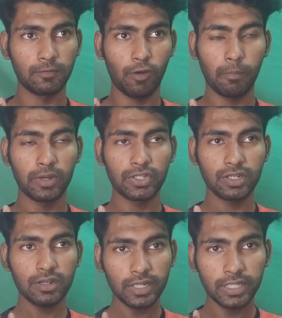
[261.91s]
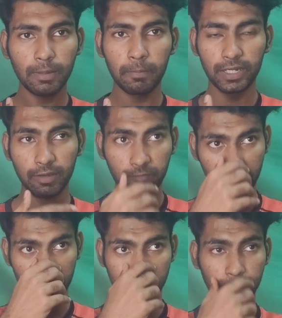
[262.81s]
formation in the build-up
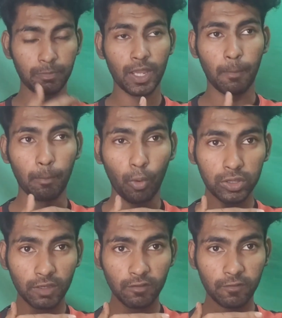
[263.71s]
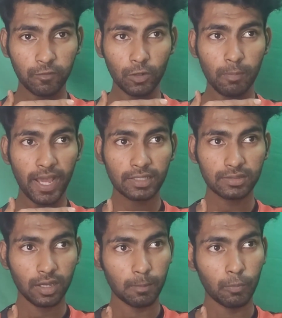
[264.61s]
phase. Both our
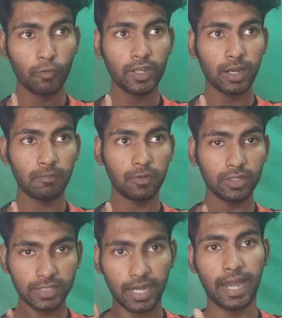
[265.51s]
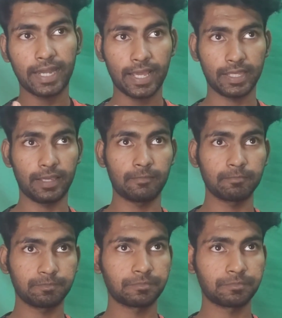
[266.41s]
fullbacks are moving upwards and attacking.